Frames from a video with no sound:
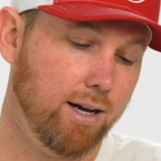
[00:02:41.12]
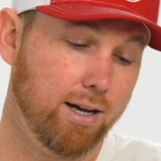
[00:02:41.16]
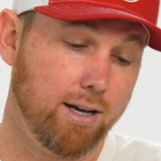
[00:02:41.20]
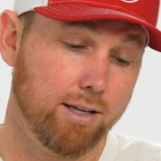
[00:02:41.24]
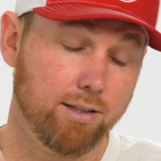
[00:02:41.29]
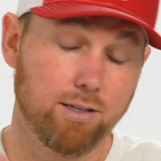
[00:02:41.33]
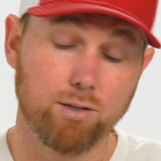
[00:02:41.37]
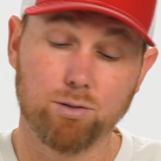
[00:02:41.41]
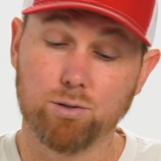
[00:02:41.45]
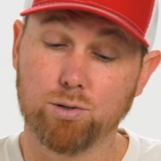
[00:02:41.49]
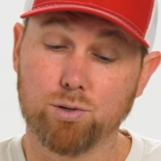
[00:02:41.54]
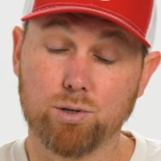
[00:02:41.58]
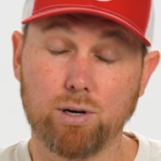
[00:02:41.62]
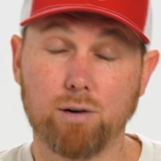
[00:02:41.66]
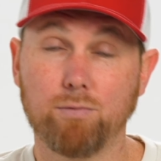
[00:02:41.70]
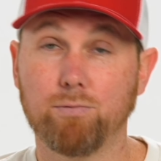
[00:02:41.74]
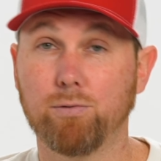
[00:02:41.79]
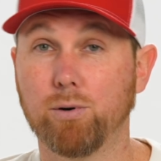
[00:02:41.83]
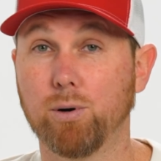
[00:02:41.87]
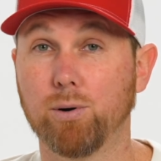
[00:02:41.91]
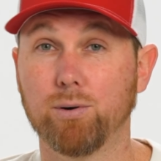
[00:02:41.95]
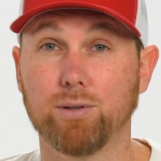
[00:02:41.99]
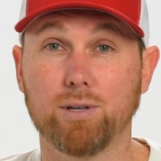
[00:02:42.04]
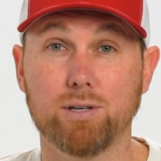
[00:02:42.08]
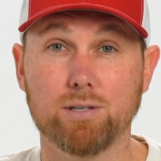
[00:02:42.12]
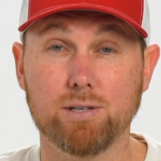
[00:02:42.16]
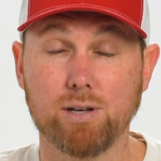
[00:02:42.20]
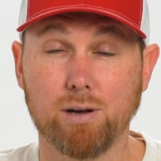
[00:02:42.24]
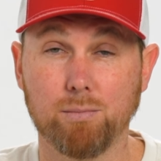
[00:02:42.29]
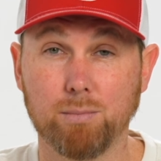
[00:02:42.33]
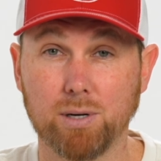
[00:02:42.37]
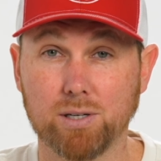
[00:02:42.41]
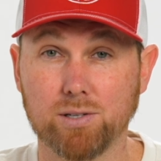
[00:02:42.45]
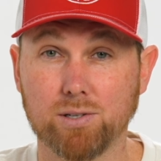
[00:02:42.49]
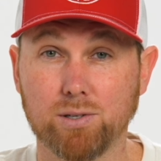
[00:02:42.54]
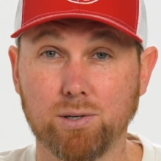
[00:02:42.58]
These are straightforward. There's not
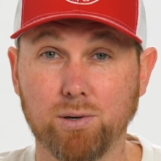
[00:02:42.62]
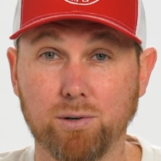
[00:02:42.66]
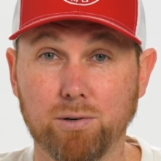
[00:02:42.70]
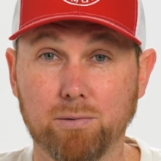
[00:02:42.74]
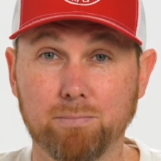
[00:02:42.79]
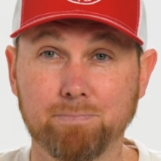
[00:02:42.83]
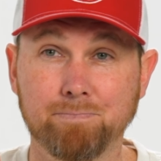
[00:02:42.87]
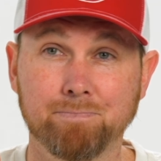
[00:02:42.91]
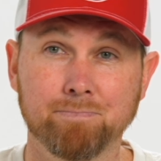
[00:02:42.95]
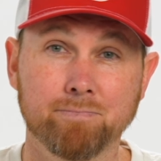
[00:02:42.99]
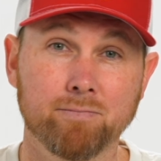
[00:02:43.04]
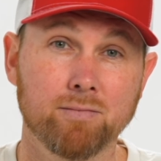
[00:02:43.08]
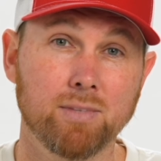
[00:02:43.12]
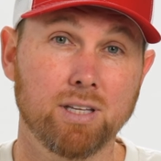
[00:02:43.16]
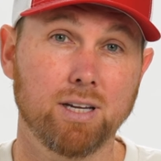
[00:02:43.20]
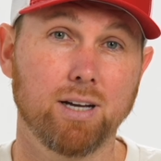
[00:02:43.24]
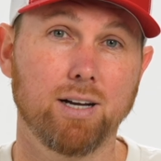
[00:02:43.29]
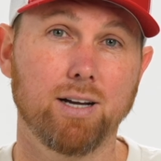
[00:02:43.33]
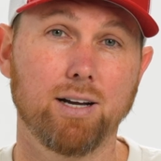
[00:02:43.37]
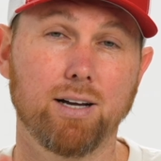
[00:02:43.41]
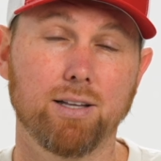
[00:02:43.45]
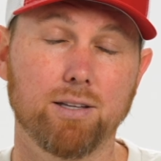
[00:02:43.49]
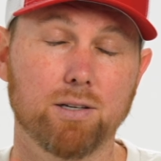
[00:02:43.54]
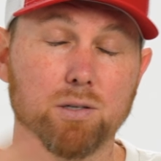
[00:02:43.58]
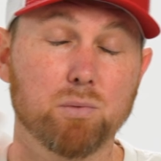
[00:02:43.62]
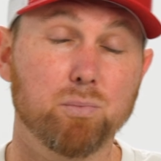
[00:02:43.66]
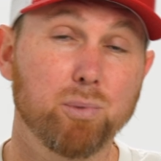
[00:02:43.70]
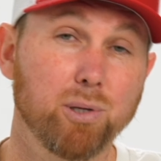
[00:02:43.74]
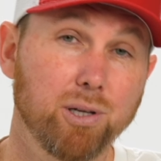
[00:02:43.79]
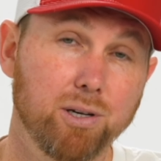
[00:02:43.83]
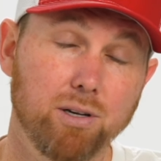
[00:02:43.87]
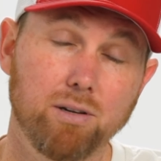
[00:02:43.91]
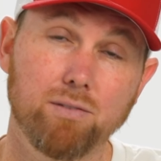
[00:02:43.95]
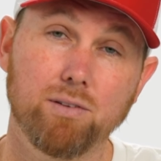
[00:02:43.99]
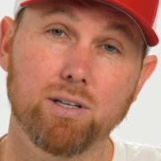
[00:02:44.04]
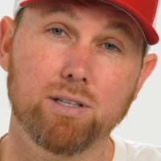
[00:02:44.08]
much to them. There's
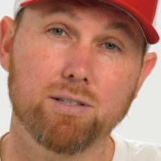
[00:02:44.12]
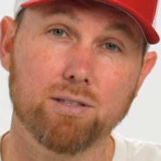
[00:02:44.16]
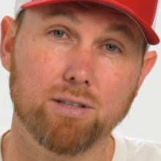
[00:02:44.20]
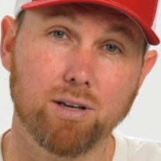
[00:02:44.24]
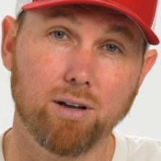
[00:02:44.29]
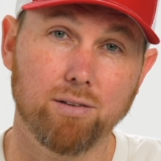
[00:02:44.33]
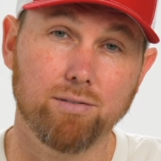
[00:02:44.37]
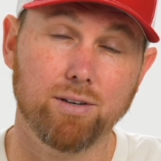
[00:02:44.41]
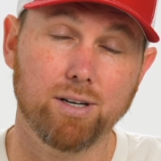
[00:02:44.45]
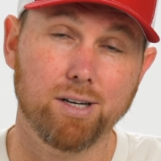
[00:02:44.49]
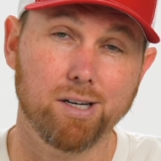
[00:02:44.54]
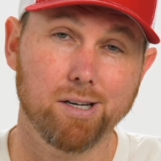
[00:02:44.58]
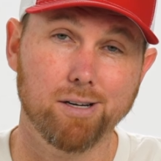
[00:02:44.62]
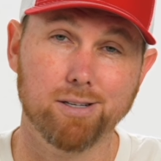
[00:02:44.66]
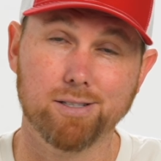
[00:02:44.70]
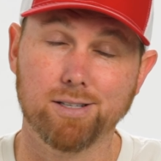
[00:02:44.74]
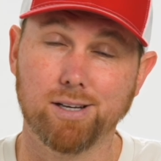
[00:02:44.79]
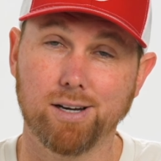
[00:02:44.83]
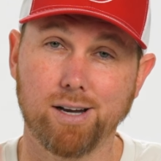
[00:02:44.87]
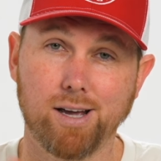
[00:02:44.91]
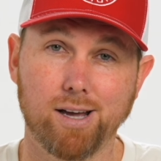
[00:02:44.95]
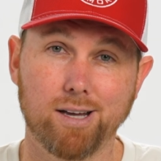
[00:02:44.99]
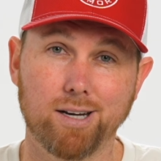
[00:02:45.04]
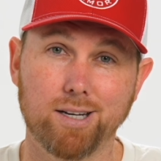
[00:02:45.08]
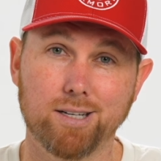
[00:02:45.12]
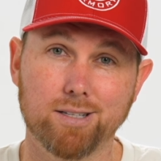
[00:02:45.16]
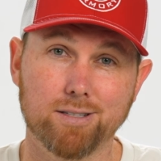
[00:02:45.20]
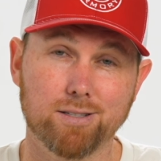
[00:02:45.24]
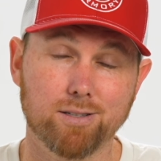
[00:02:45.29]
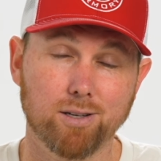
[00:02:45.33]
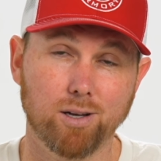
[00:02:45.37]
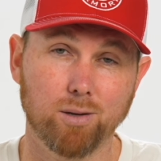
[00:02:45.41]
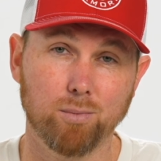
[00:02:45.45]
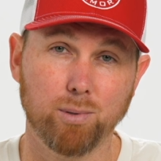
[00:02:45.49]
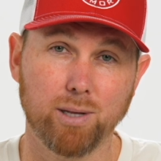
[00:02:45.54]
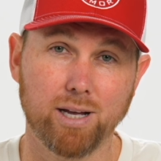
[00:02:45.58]
plenty of install videos on how to
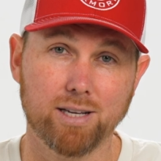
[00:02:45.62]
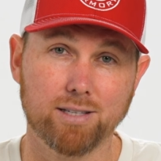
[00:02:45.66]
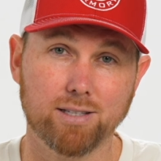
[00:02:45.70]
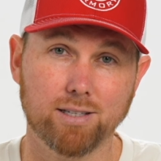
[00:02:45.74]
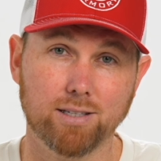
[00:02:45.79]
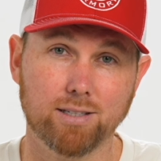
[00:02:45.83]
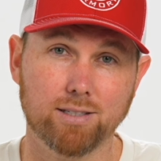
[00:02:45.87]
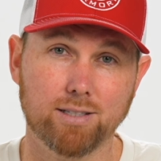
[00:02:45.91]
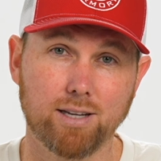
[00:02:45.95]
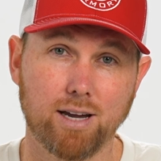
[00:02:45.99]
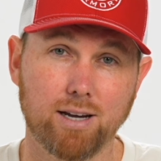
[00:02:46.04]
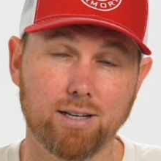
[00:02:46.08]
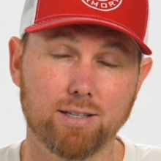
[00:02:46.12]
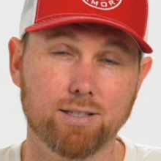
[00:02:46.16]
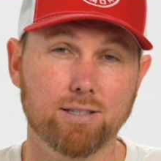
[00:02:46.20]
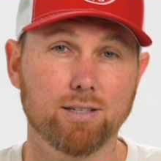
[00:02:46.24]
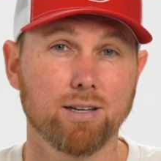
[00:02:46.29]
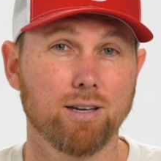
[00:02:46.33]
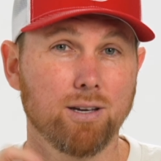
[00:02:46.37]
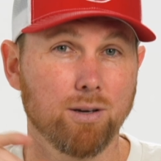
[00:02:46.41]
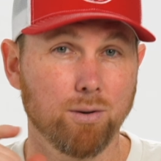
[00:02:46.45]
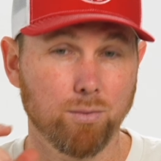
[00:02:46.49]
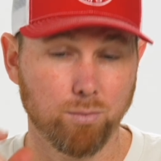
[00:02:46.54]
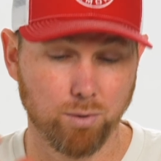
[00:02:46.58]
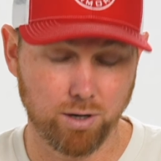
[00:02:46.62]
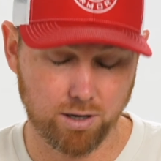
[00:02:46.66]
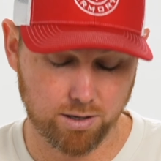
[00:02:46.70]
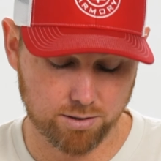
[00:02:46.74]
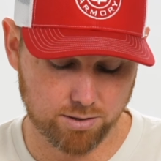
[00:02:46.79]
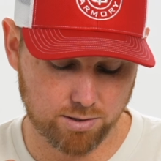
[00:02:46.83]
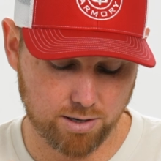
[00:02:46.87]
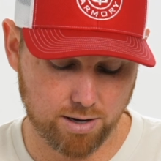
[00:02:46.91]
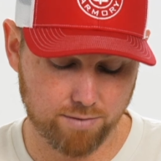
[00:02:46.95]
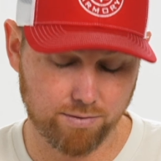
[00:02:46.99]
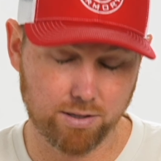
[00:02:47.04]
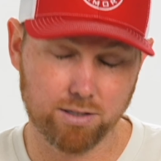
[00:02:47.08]
install plastic sights. We
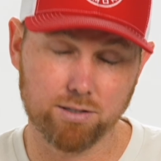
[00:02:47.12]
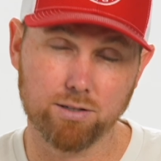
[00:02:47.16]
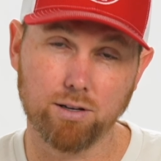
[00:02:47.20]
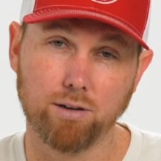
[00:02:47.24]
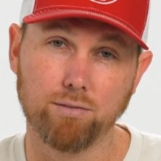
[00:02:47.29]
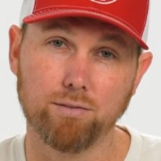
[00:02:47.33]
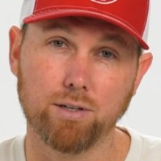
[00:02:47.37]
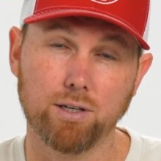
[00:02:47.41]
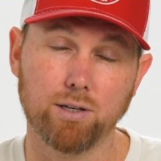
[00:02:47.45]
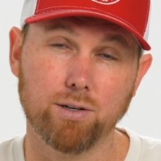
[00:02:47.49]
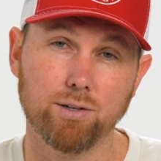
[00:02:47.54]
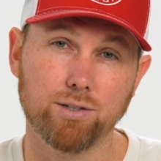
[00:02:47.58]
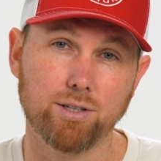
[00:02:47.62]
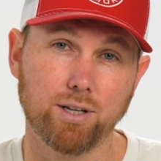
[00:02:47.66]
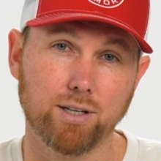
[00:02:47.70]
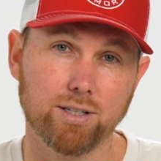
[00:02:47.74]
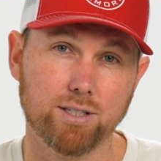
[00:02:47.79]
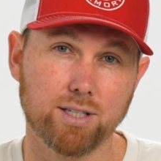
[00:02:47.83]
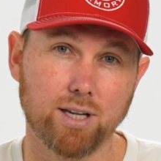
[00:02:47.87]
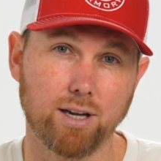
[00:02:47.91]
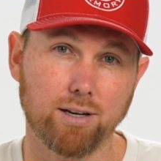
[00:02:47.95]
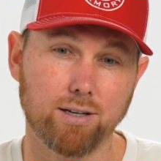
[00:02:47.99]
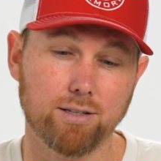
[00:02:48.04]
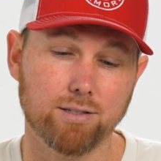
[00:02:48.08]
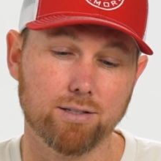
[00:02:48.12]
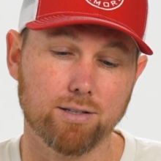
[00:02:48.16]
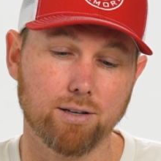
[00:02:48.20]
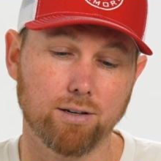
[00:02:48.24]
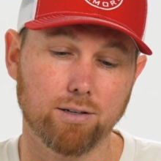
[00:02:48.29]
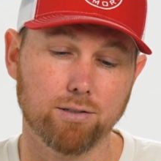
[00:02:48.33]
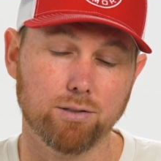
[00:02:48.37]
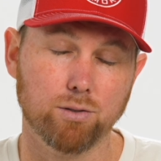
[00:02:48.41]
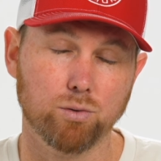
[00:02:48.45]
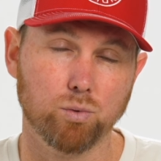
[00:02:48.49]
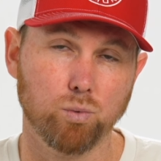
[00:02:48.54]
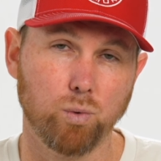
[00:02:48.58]
also have install videos on sight
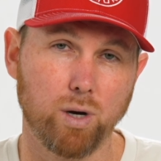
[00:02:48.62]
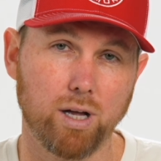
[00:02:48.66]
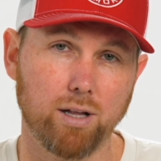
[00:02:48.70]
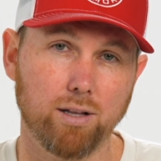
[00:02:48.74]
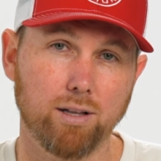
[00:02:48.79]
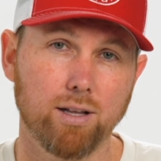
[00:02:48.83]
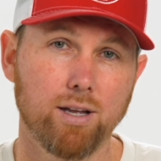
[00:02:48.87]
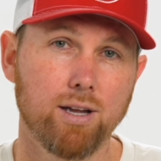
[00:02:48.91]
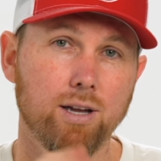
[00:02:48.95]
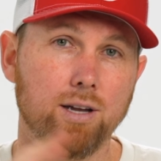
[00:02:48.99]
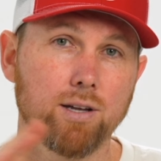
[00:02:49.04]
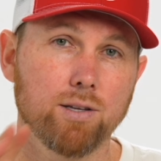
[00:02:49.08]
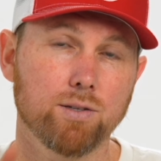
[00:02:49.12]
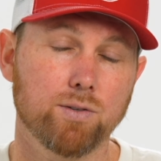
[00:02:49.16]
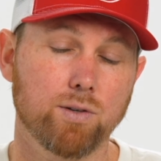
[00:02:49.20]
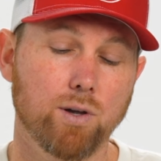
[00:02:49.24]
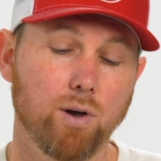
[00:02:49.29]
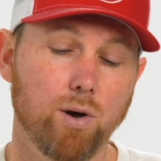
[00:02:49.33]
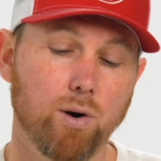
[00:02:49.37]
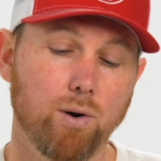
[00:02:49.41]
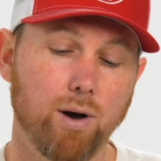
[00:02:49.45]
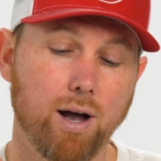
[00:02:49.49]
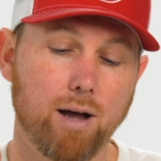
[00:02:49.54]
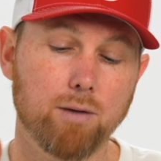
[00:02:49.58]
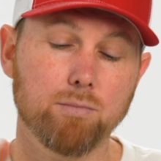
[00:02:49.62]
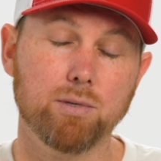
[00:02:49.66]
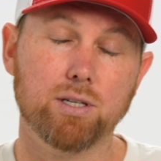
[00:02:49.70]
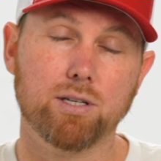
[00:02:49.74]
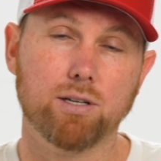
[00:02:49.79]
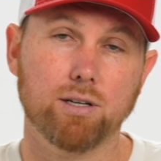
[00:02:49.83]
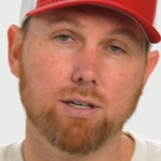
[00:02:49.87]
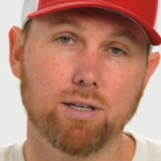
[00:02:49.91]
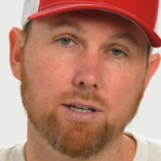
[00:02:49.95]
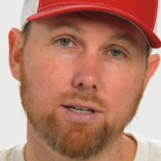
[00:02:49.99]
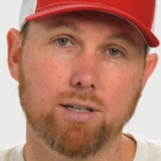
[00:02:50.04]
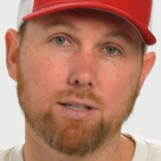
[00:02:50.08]
installs as well. So I'm just
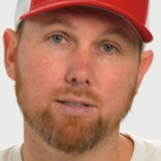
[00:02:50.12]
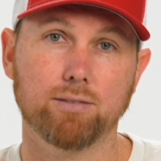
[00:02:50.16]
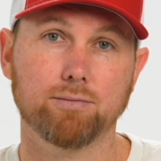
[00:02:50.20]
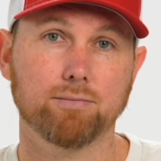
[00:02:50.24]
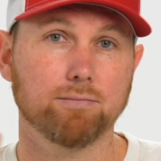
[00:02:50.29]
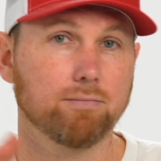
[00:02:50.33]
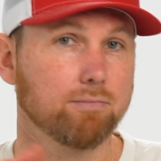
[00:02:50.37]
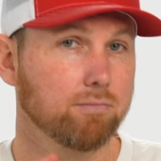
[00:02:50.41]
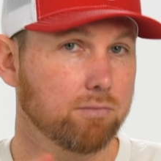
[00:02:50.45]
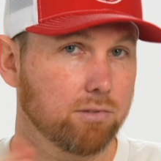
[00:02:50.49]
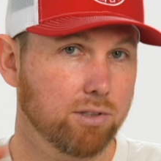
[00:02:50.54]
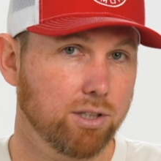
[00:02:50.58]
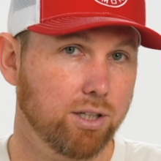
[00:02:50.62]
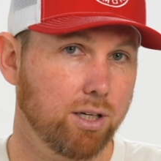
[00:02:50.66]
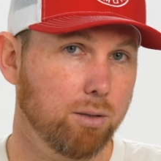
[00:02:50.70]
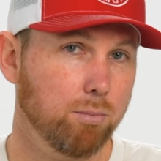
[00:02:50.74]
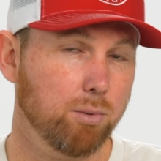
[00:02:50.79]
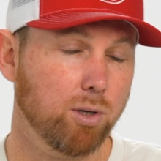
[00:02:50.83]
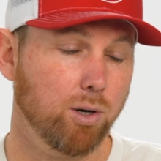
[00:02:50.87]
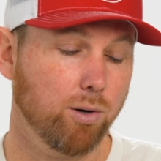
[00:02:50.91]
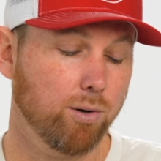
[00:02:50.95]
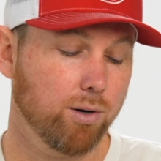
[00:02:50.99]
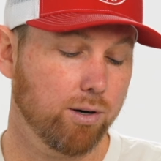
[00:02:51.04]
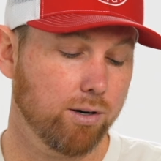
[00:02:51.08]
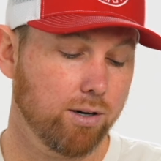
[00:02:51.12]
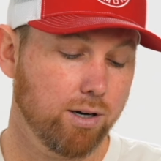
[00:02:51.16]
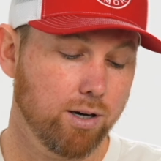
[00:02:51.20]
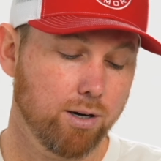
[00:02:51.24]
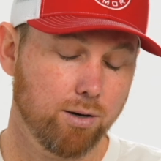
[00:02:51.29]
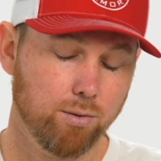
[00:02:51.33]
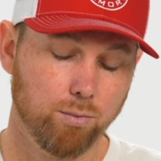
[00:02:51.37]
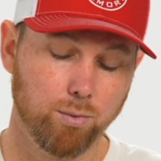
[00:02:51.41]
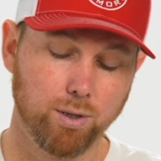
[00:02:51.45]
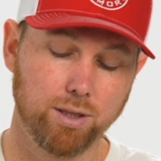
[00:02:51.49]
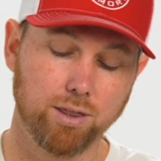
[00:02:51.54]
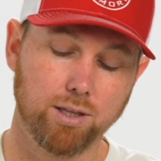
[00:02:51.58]
going to keep going
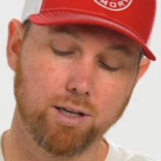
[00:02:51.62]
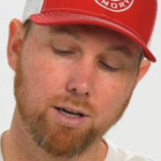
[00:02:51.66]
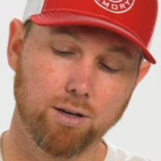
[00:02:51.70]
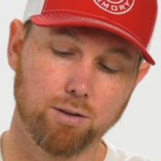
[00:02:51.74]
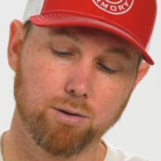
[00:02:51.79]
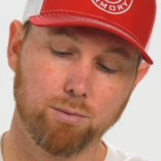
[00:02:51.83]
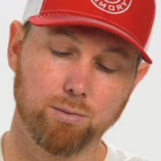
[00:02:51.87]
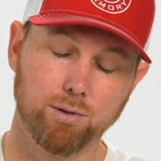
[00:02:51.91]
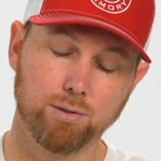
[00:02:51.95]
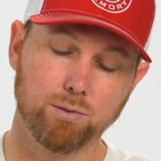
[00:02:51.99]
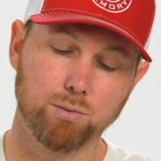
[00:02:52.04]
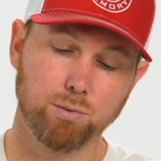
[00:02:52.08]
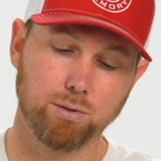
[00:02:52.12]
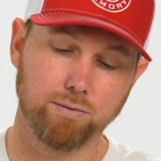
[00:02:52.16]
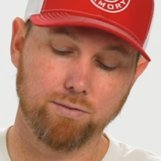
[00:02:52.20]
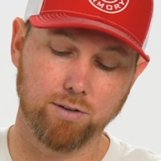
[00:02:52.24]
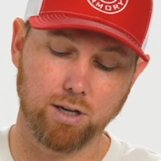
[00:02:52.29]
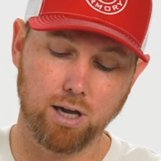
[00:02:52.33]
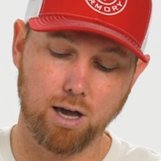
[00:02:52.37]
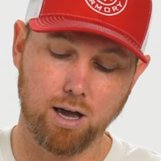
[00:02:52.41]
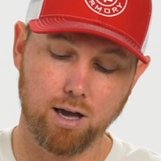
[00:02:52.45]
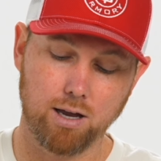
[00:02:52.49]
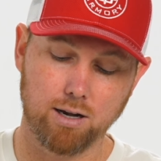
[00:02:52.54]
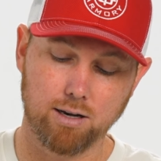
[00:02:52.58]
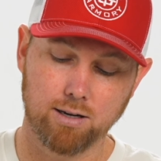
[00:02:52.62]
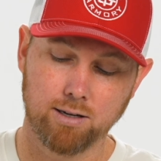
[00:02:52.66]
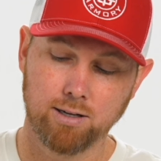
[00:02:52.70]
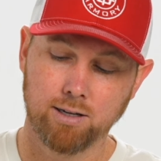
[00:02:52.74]
with the other ones we've got.